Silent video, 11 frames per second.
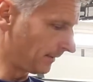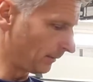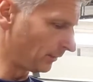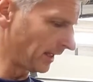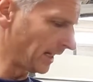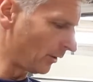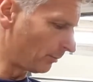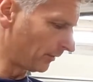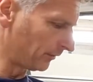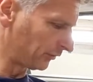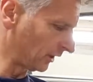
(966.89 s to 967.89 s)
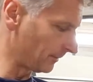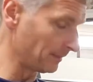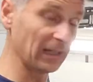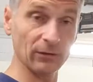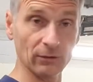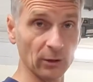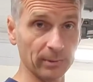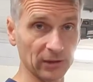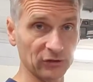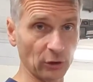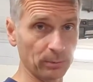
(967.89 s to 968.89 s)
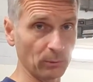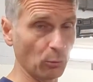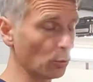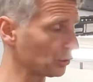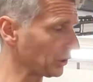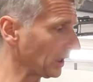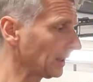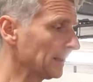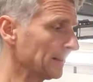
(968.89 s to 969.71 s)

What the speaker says: With the help of either a little bit of soapy water